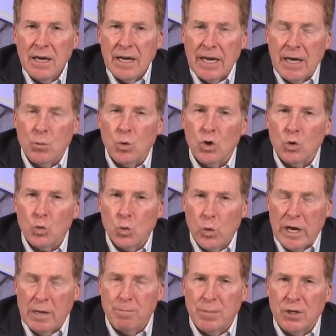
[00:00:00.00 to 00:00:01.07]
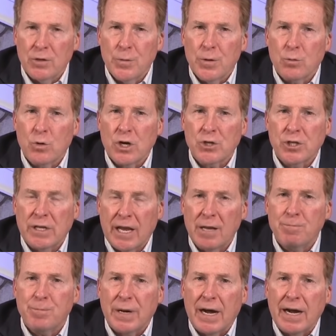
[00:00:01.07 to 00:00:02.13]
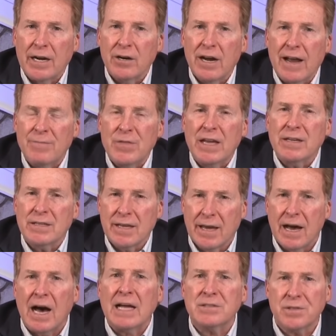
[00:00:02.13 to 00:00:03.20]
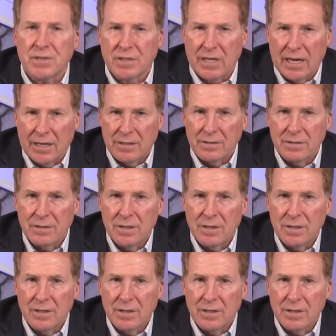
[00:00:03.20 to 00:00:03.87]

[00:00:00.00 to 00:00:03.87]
He will rebuild the Russian Empire, and then God said,